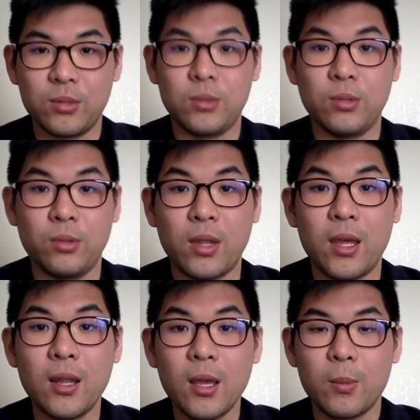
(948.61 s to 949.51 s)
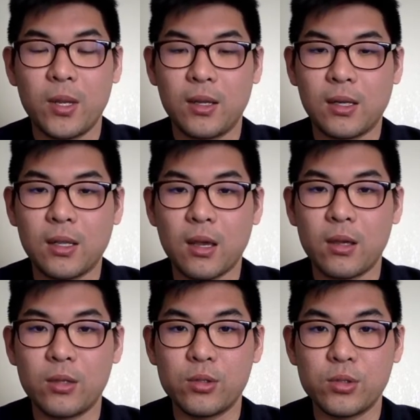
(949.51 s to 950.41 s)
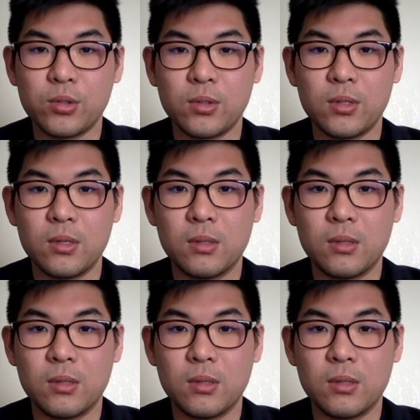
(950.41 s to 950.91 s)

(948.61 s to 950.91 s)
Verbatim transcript: to do that, but a client should,